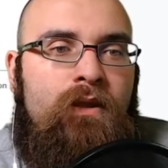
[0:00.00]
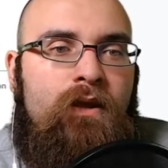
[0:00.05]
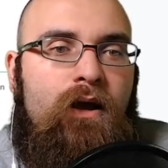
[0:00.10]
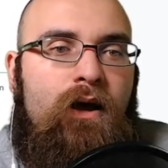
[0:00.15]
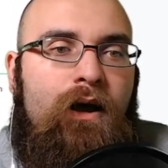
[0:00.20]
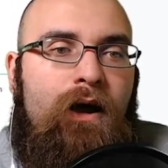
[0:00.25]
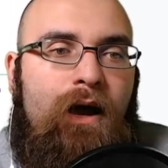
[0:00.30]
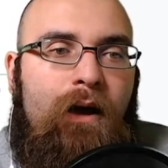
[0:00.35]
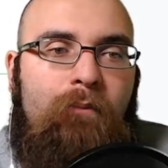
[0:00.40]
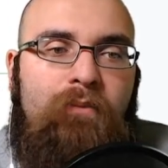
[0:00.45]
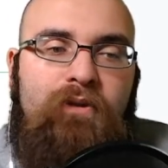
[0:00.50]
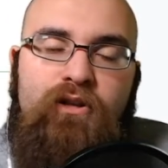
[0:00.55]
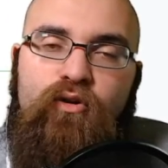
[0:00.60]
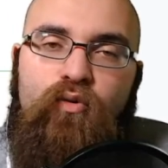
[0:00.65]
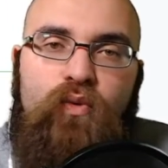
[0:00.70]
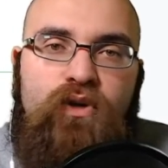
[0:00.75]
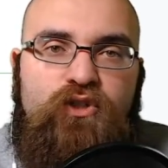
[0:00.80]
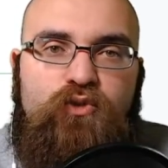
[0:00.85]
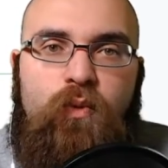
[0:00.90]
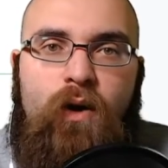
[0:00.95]
I'm a little
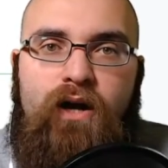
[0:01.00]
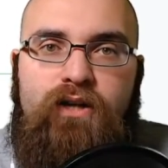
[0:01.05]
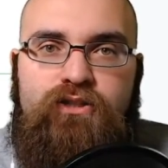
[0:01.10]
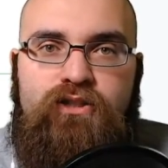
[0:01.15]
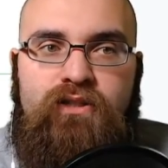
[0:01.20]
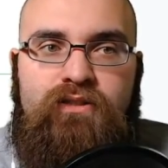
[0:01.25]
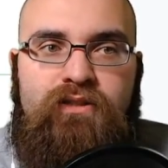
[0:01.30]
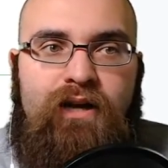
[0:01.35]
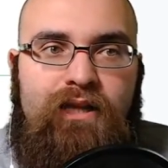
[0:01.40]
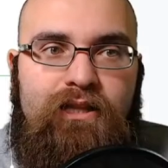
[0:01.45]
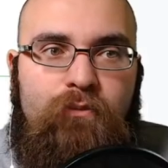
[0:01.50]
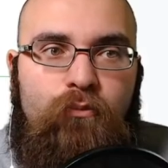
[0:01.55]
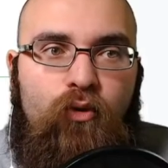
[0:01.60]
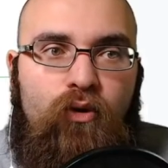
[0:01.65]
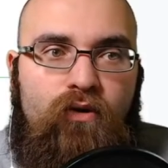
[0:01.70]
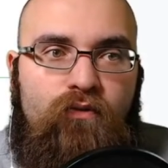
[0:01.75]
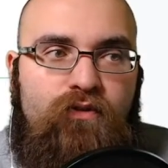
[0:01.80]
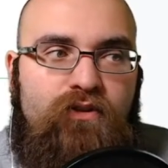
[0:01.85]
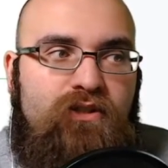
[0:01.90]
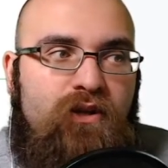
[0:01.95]
wishy-washy on Tyler
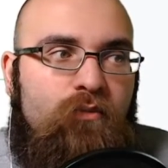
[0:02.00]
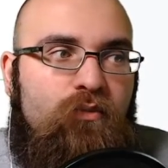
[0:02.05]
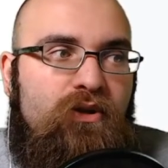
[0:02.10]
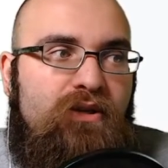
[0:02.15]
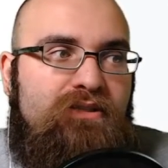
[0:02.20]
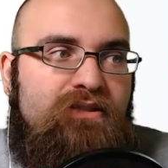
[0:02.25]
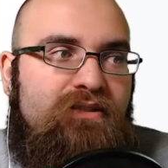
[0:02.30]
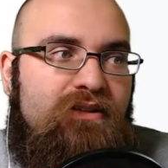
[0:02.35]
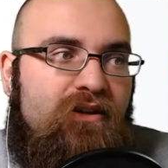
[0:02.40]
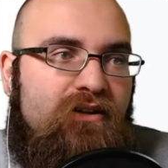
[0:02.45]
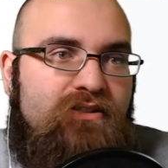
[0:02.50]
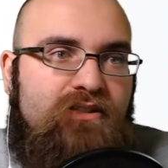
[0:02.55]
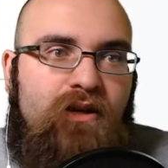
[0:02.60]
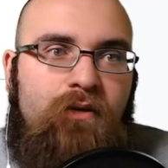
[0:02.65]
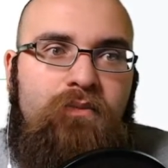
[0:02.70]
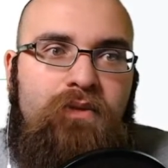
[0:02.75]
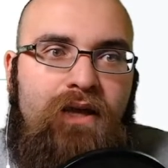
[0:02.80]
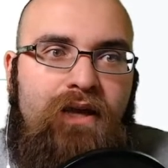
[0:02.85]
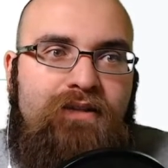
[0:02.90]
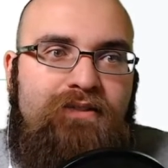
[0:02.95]
Boyd. For some reason, there are
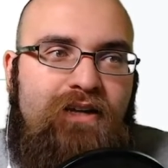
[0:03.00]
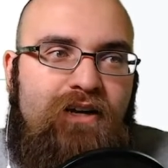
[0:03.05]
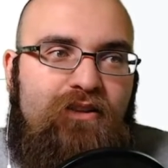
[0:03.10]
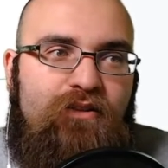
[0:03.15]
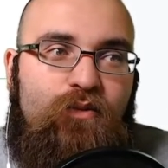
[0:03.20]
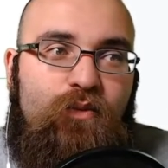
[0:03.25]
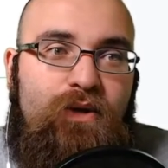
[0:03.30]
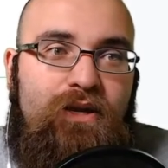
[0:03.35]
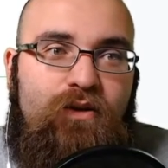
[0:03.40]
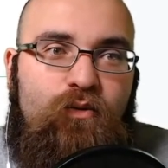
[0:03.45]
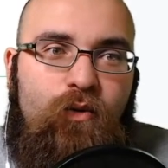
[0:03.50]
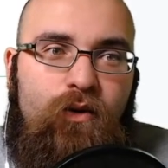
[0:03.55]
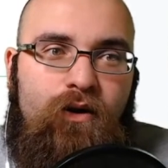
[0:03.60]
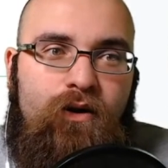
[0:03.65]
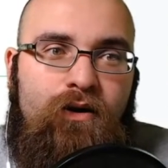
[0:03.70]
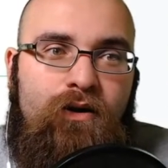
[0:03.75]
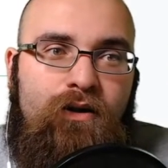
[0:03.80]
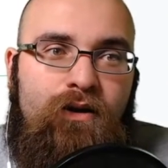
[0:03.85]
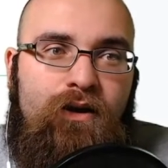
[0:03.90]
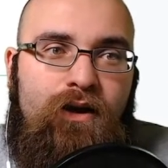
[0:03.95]
some days out of the week
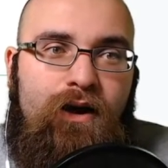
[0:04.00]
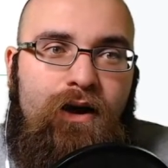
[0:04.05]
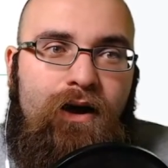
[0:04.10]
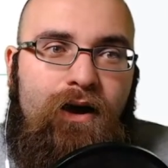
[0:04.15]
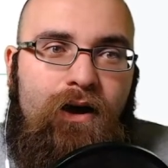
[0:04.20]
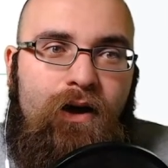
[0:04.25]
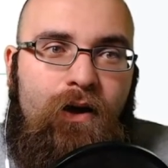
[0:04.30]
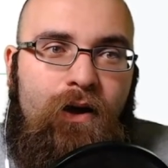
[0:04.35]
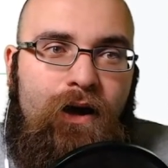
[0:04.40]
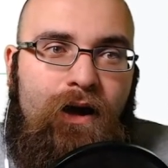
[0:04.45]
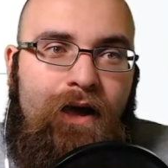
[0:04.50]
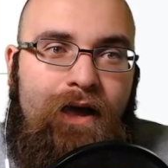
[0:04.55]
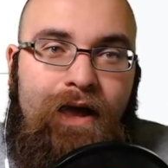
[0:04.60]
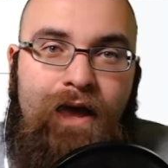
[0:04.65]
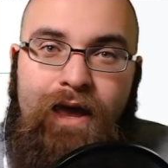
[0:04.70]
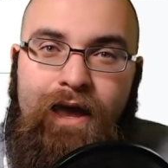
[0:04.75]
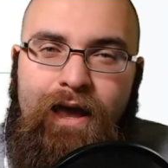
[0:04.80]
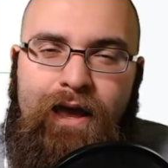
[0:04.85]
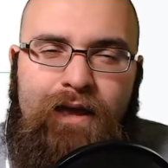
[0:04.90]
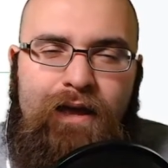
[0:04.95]
where I'm
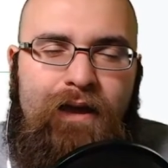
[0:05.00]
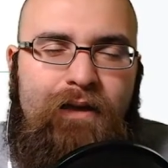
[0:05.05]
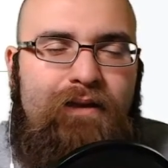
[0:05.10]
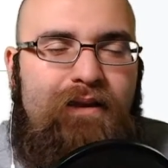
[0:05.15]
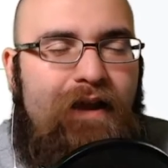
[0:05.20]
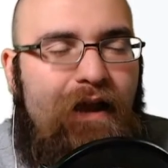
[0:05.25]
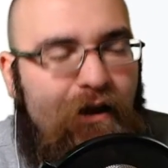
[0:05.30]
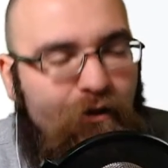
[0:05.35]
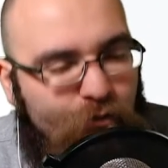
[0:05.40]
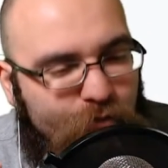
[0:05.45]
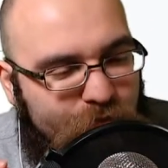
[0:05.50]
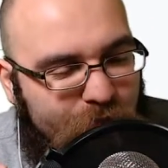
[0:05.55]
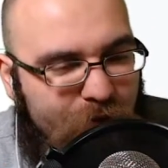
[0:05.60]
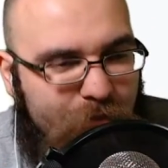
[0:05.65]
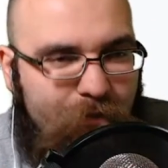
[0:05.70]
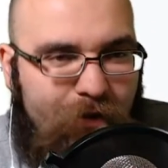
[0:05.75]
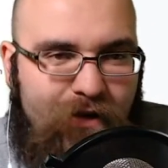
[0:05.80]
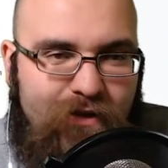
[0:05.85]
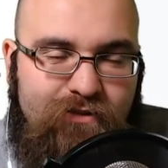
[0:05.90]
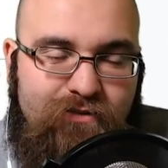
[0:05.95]

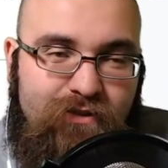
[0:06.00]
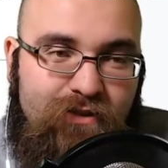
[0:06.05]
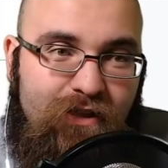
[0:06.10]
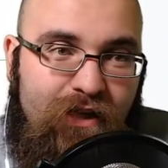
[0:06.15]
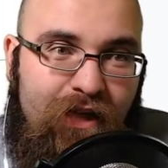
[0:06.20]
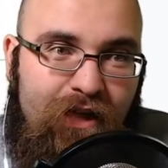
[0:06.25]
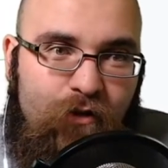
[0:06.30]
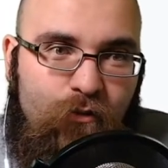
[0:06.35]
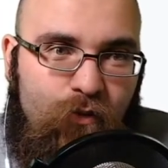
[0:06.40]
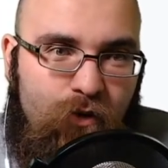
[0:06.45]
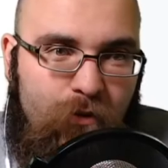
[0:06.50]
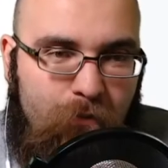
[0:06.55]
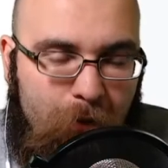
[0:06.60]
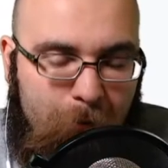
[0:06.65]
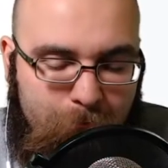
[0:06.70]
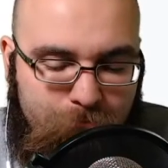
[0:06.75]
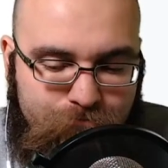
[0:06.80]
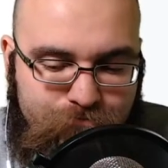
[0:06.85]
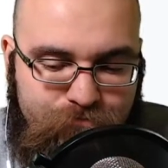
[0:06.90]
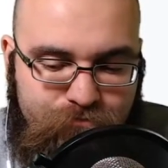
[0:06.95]
not going to say the hate word,
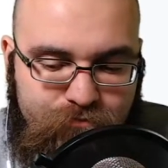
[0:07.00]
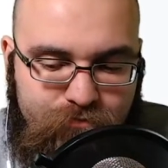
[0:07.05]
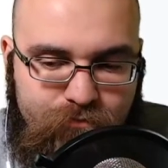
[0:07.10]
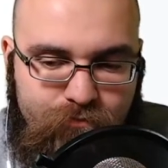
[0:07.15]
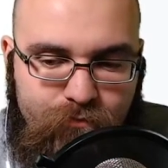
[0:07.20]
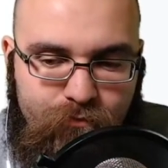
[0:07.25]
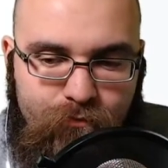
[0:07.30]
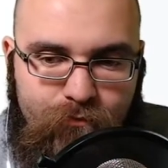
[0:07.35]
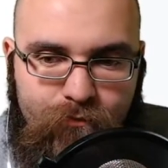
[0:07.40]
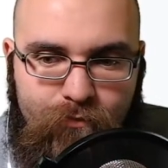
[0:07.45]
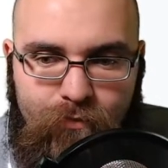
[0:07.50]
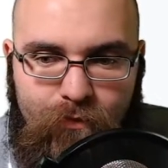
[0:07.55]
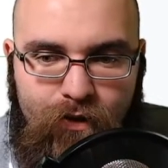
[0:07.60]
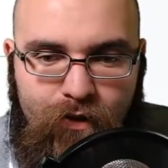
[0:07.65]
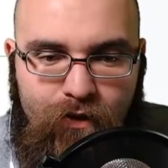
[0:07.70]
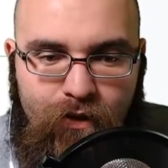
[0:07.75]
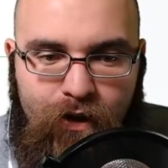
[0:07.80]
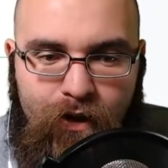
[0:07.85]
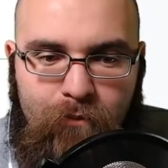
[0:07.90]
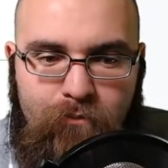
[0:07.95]
but
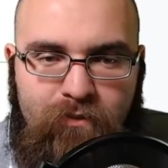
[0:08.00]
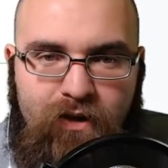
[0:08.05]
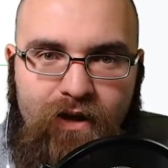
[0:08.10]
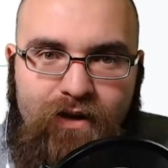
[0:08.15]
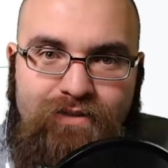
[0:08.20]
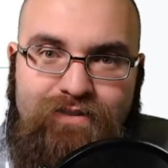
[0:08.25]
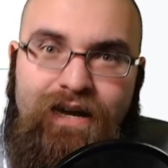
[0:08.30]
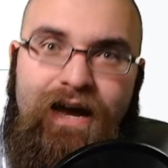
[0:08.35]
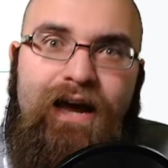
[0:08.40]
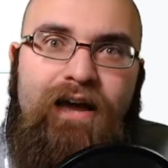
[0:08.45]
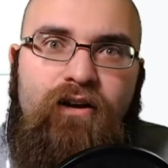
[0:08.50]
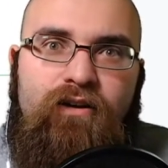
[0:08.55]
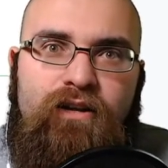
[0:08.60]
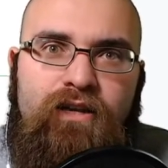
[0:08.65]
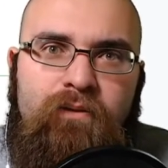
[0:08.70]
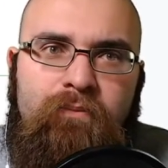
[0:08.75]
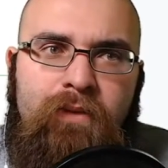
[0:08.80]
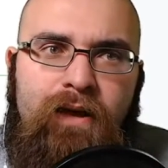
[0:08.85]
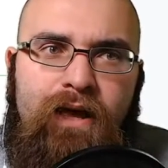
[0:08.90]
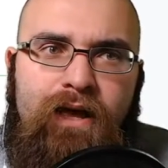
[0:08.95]
I'm not as high on
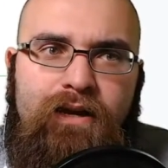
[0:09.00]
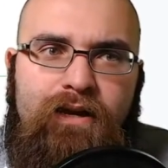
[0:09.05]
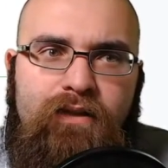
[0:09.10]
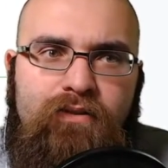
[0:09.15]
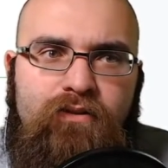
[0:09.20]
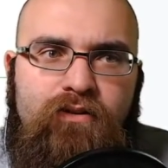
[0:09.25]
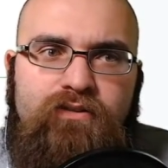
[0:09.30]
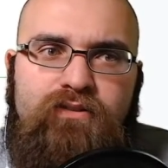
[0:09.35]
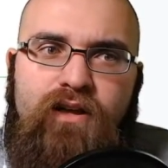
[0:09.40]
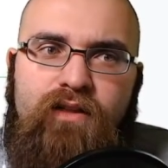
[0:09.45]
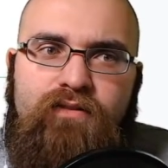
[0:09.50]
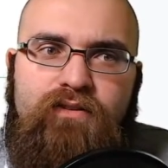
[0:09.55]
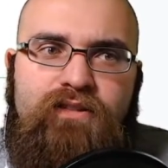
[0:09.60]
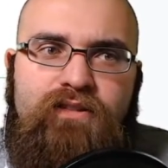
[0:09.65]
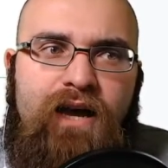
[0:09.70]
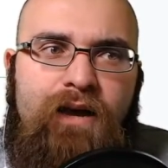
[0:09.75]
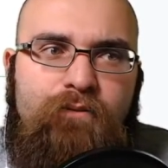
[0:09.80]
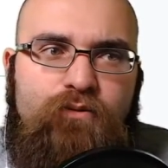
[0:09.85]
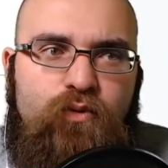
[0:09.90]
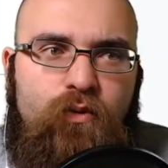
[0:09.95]
him. And then there's other
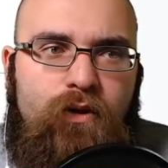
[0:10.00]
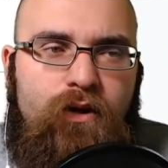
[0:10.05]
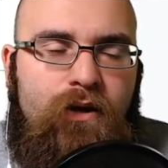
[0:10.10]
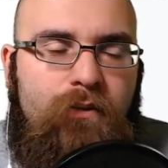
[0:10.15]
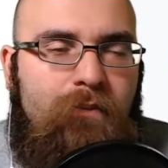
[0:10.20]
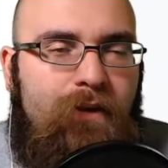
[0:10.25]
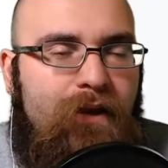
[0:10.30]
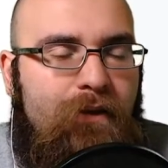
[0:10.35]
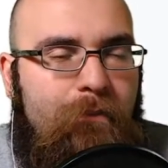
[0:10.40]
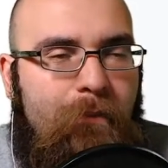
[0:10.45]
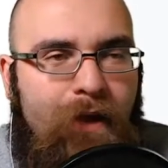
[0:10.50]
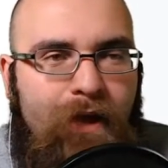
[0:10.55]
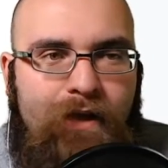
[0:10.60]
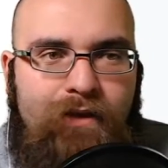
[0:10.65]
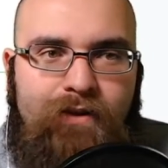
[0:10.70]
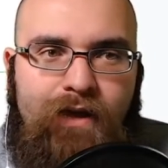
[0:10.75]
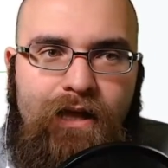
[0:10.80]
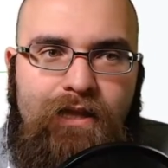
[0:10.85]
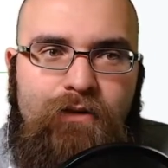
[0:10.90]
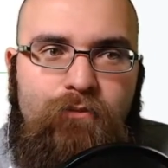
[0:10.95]
times where I'm like, man,
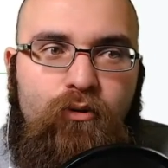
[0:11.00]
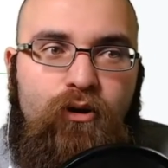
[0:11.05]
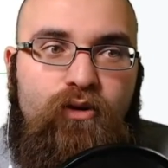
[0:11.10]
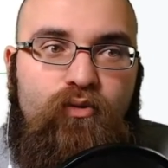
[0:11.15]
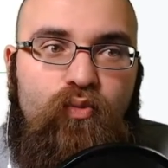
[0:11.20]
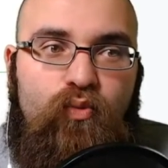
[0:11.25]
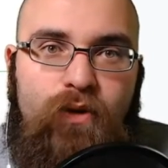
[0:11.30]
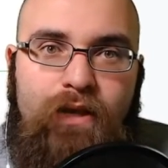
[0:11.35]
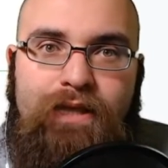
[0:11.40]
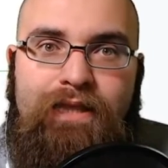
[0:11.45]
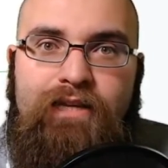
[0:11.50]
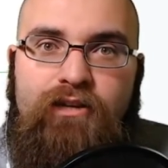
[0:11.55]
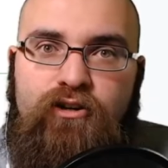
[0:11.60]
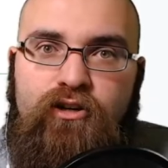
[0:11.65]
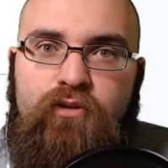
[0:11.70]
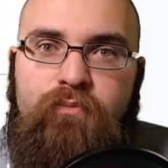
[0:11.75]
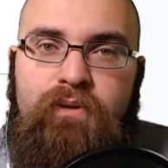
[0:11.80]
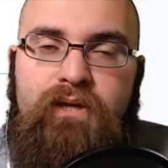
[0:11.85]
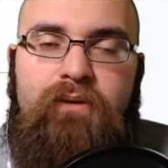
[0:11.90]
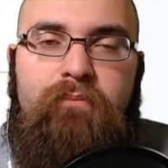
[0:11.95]
Tyler Boyd really
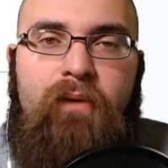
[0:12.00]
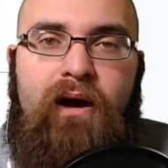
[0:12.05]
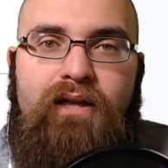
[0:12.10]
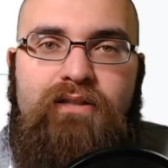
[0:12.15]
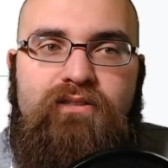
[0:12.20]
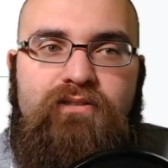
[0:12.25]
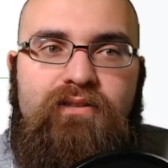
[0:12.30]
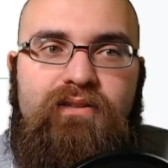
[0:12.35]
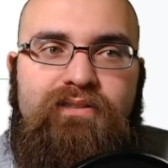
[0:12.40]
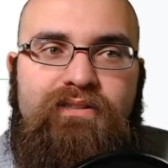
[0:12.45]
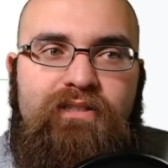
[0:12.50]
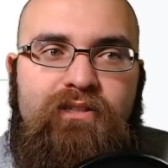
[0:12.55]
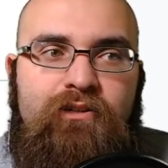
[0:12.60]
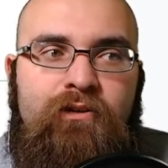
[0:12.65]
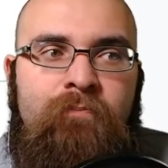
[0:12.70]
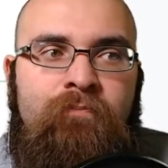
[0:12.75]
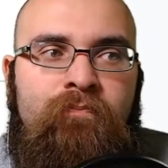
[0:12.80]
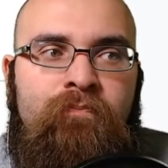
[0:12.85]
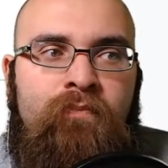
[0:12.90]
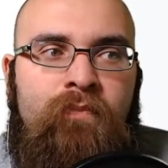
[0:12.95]
could be a monster this year.